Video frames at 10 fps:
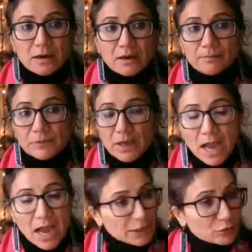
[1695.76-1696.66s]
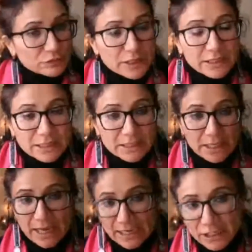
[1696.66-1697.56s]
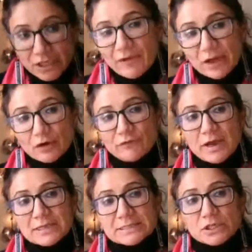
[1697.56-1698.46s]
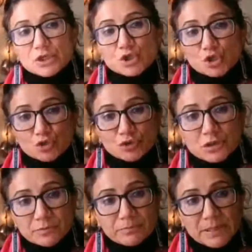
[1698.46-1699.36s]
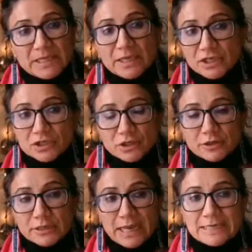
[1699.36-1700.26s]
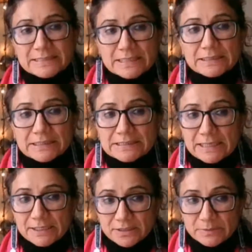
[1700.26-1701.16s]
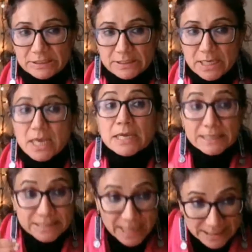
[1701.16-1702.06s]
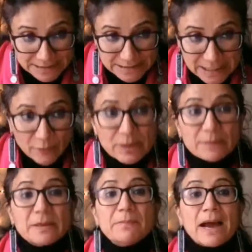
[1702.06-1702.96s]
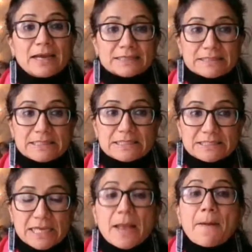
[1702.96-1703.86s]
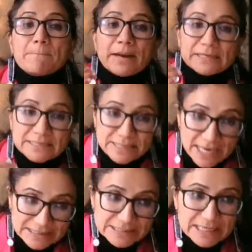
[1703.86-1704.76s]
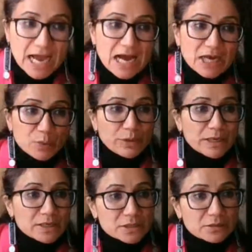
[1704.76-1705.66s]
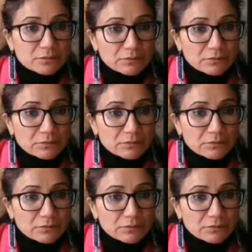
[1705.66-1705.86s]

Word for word: Um, hmm. I don't think any one of us should be internalizing this sentiment. Yes, there hmm. will be biases but yes i will